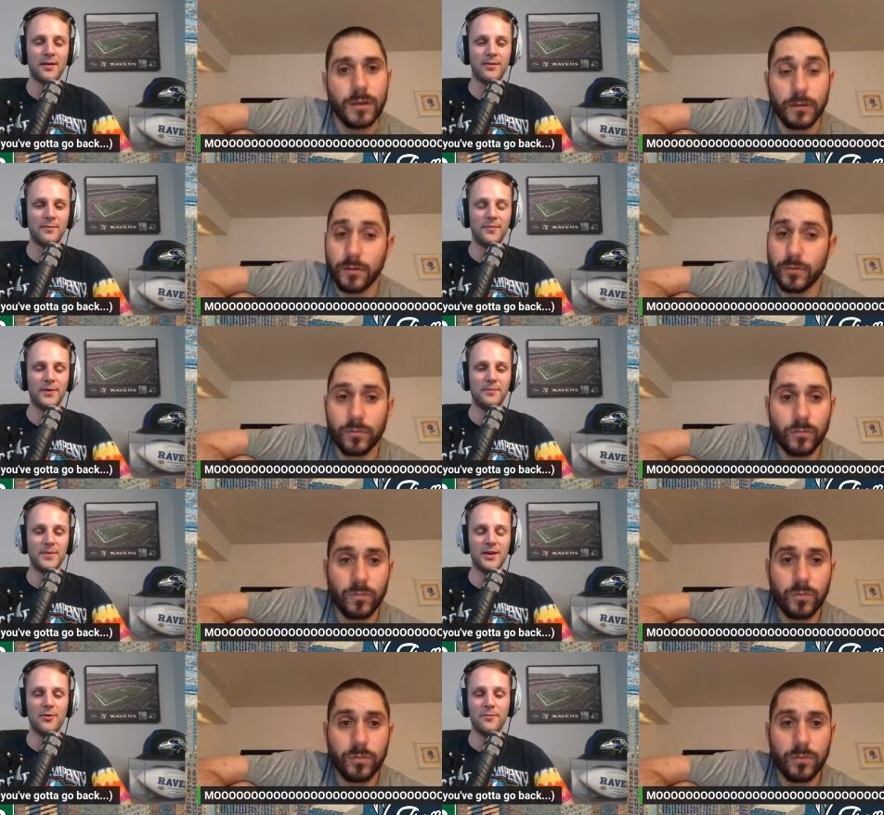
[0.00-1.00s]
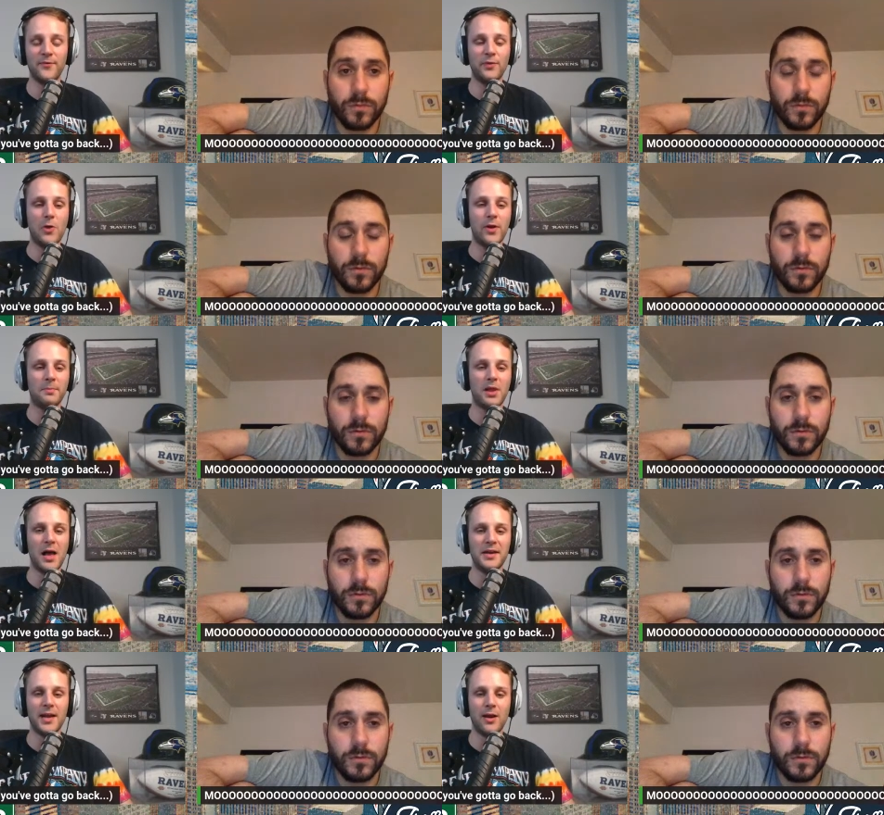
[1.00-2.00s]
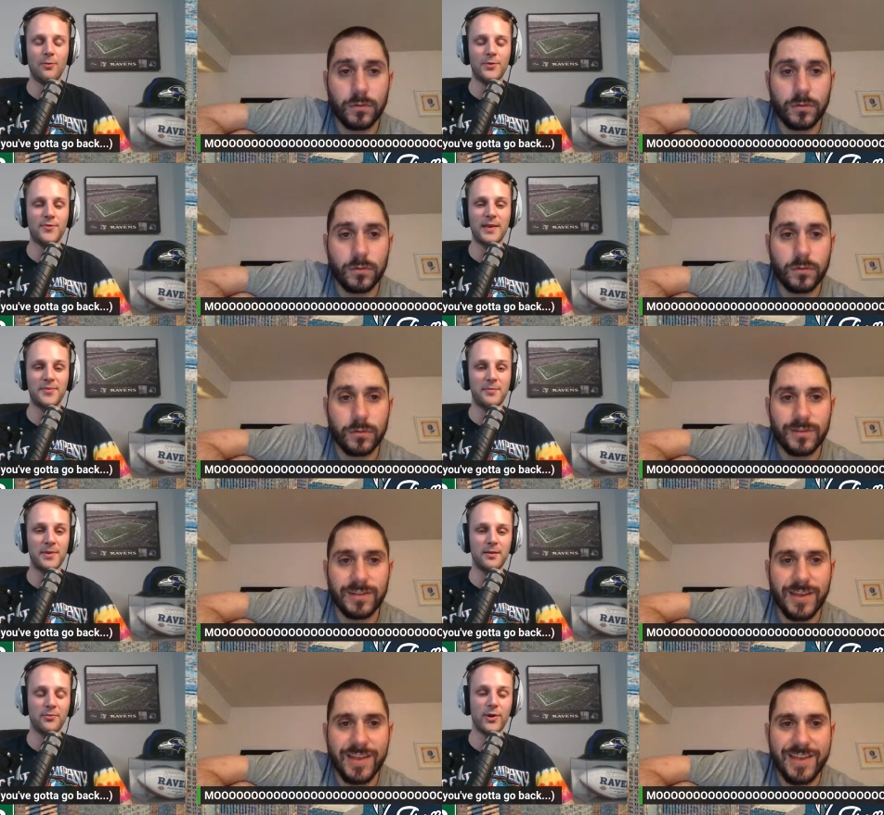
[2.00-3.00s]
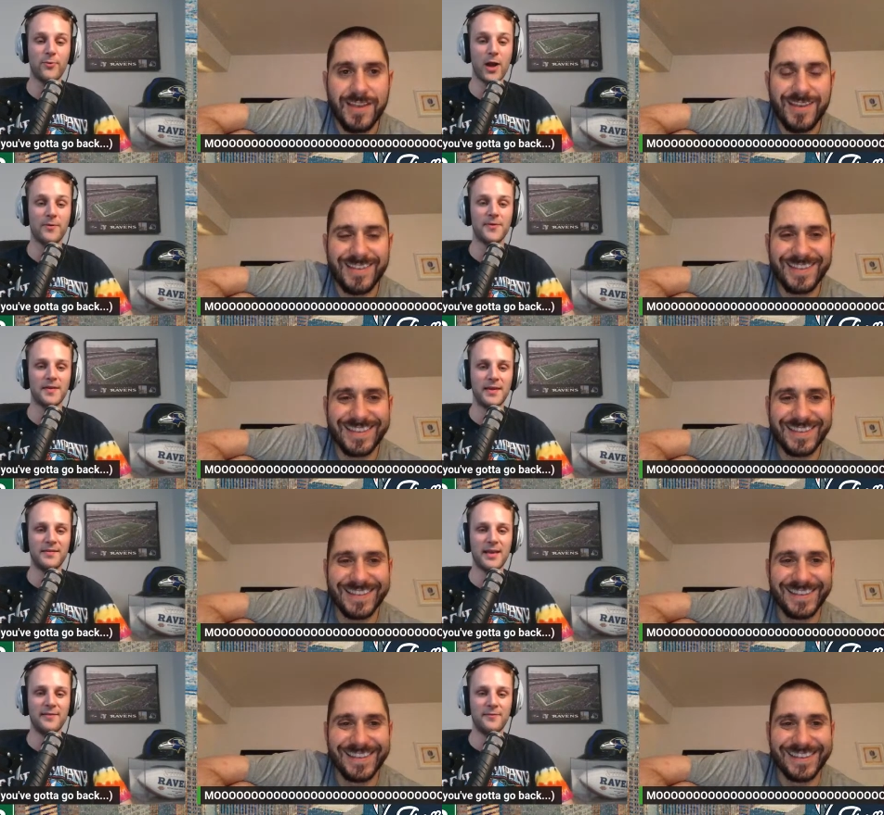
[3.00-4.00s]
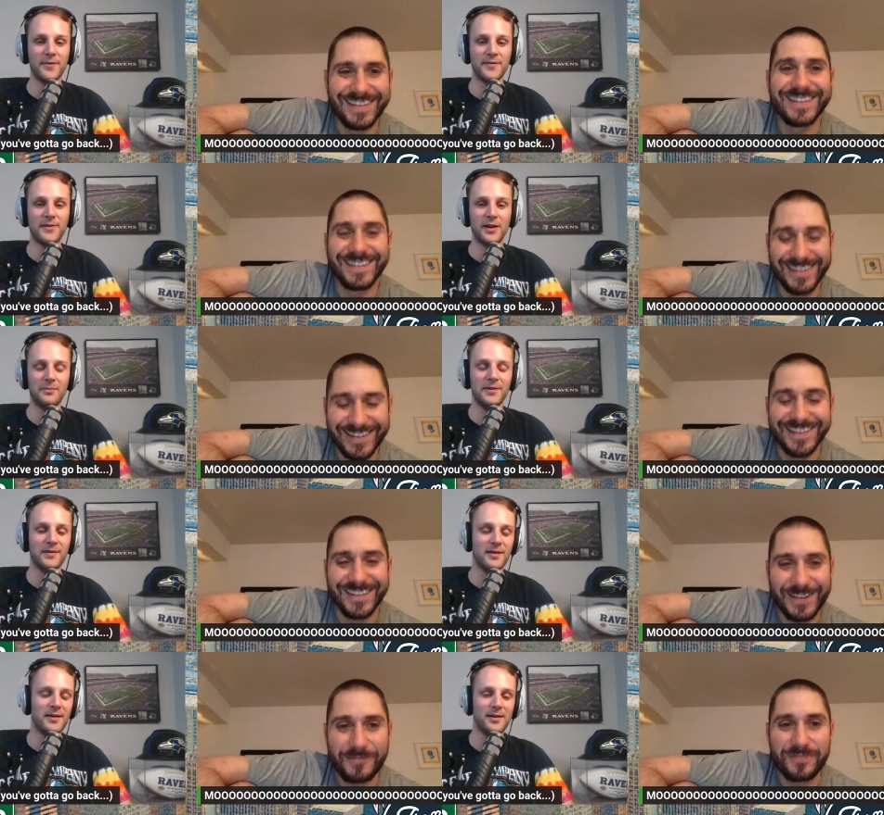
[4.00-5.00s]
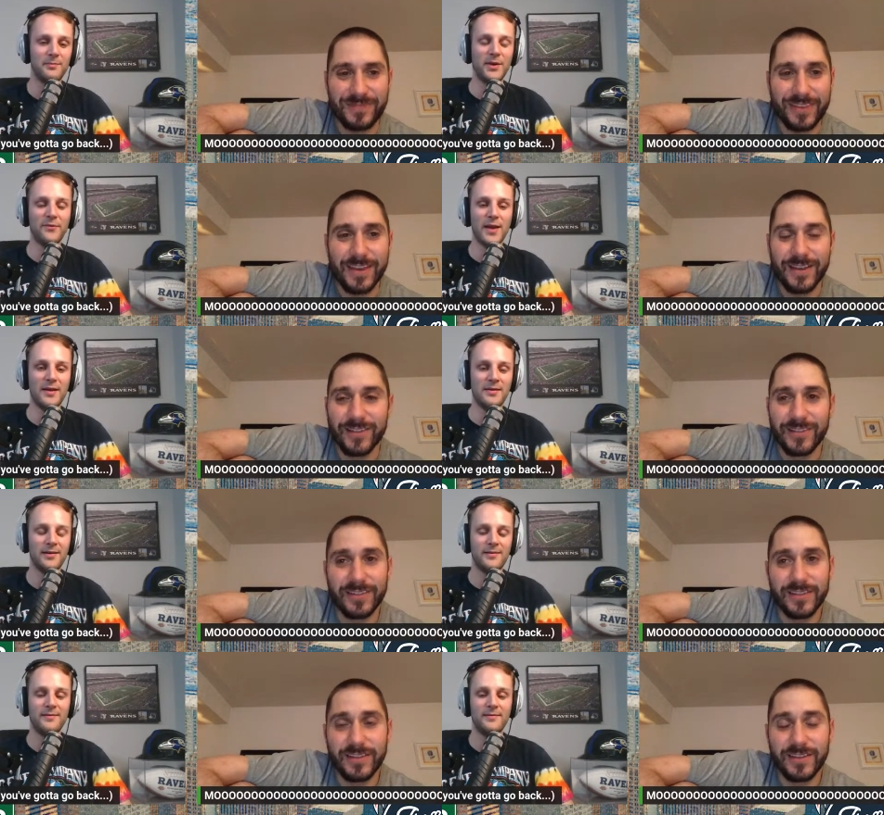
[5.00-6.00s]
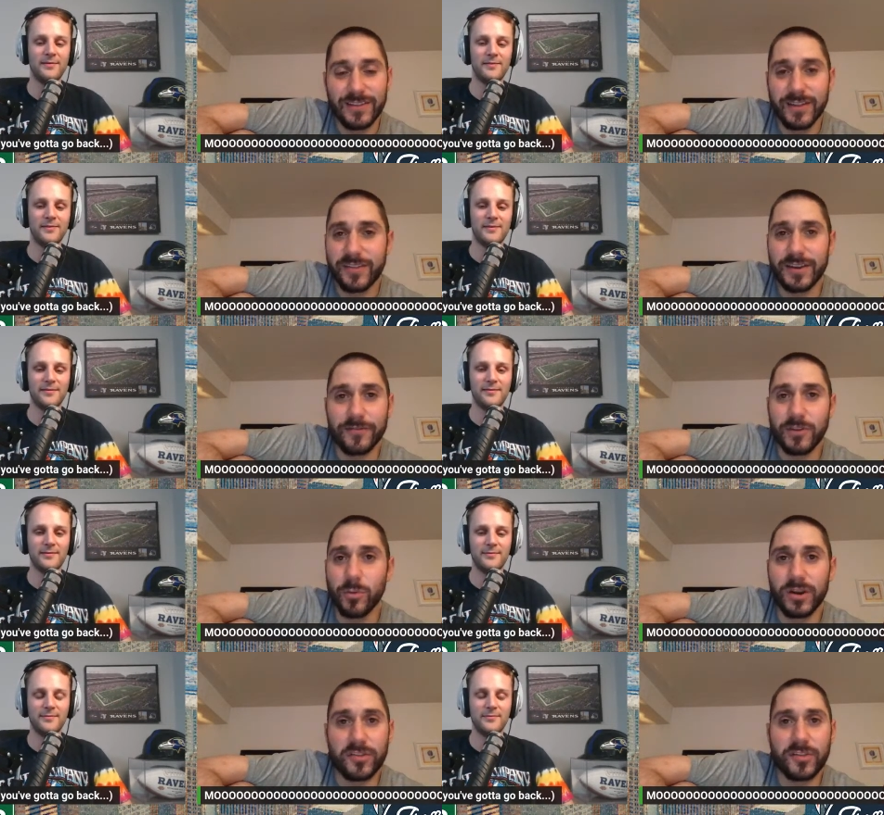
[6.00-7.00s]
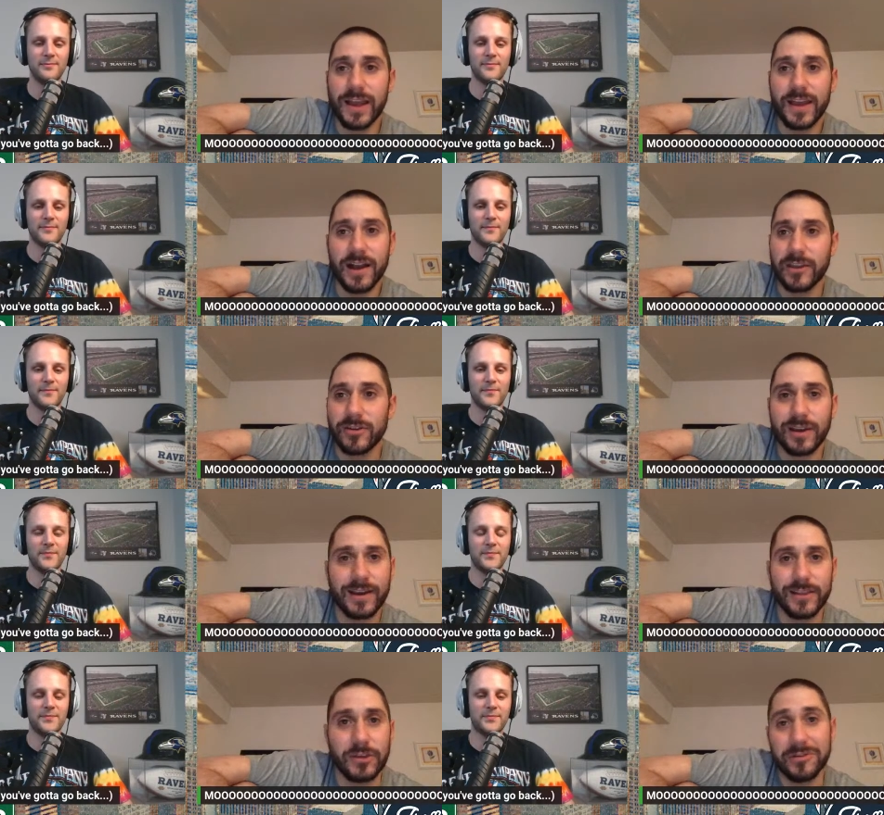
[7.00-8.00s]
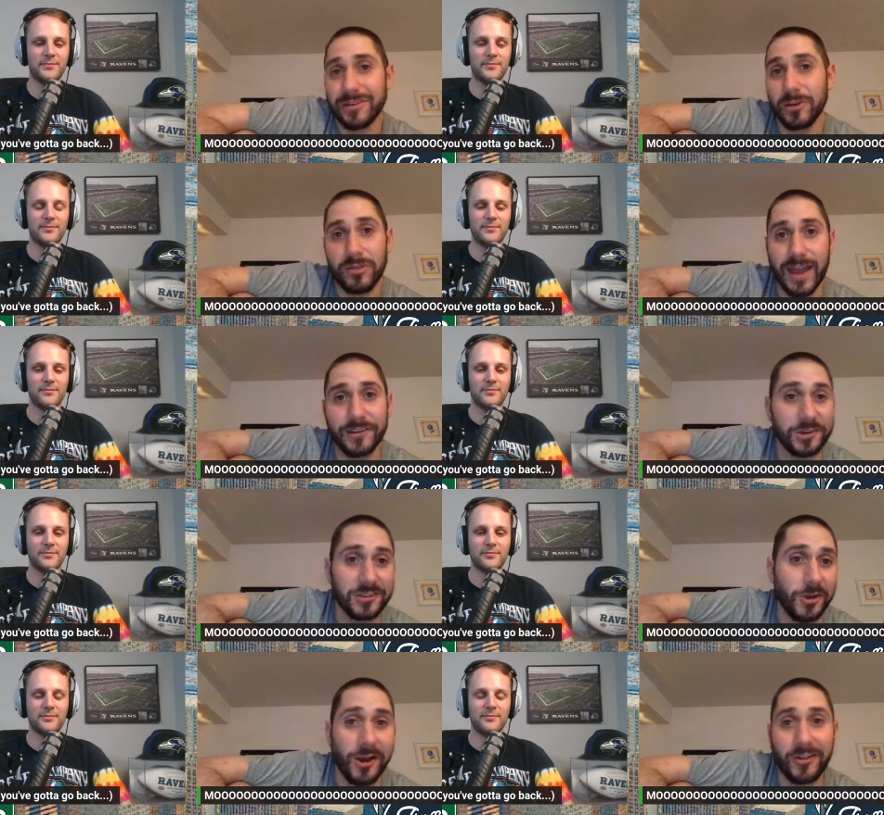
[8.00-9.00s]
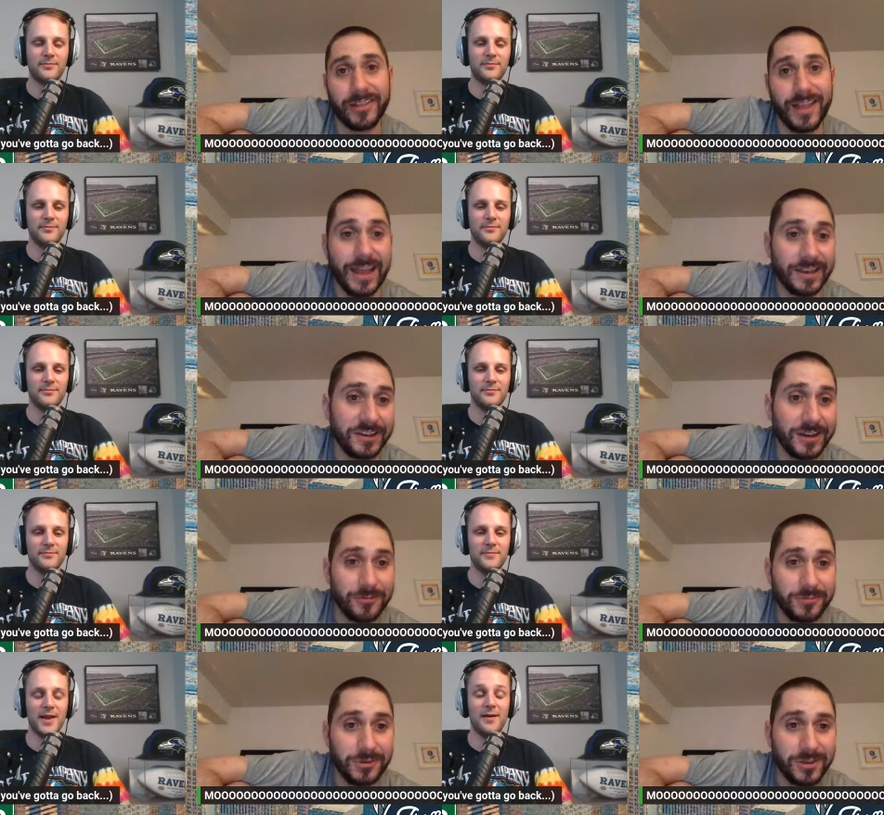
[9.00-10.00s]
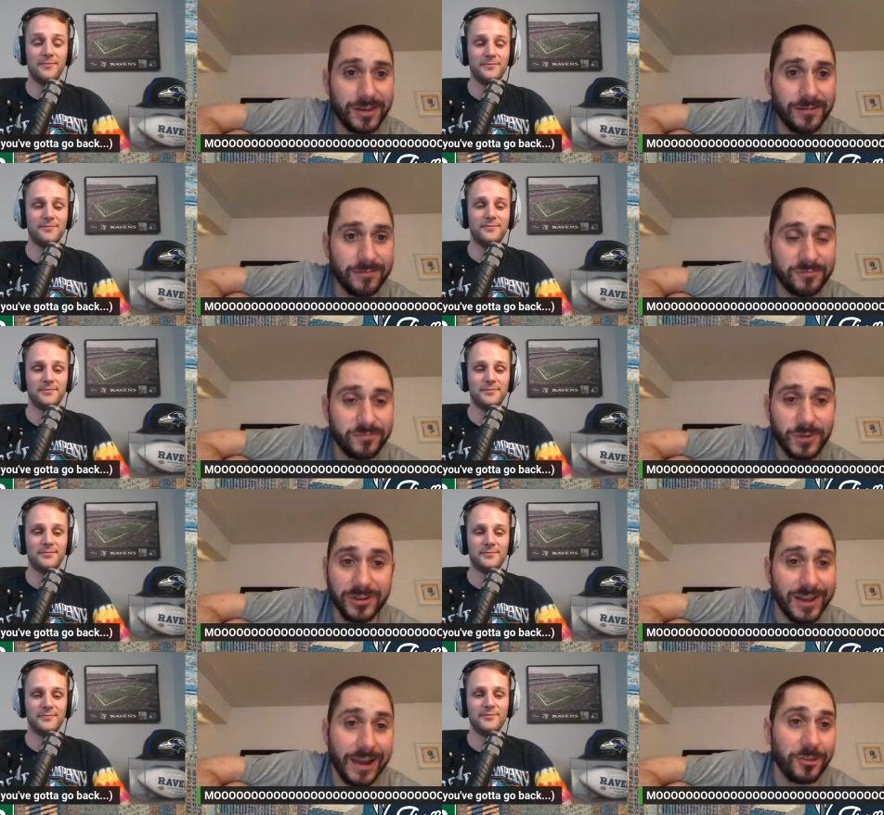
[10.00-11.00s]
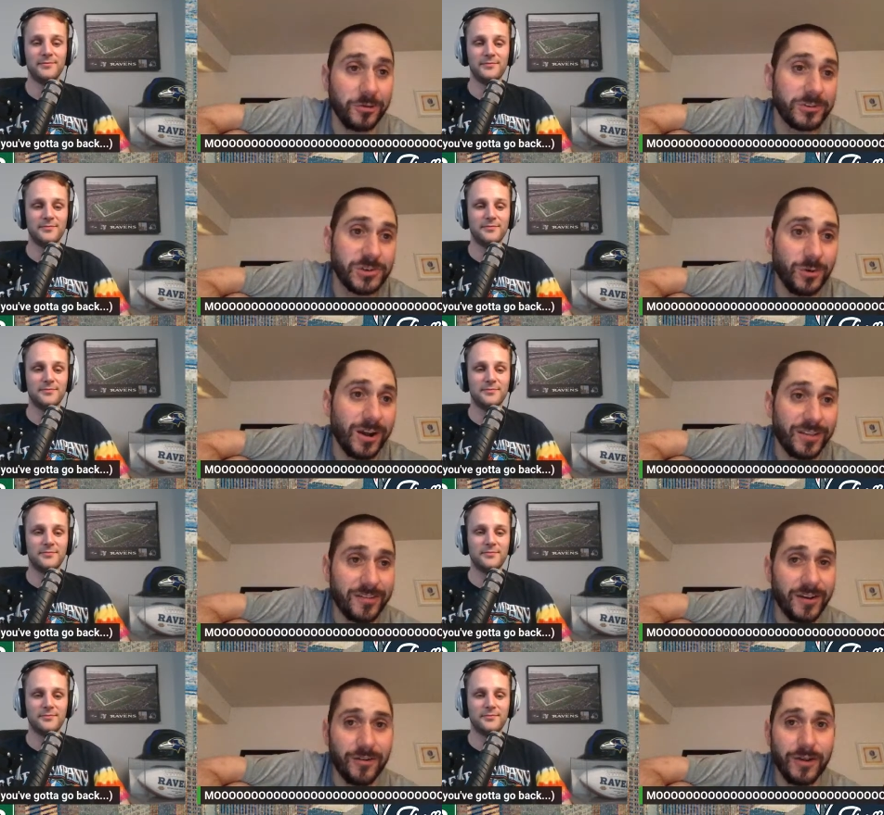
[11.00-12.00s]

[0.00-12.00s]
Speaker 1: the the you know flowing blonde hair, which seems to be a prerequisite these days for this club. Big fan.
Speaker 2: Listen, if you want to Cy Young, you can you can do that and you can talk like that and you know you yeah. can you can kind of do what you want. So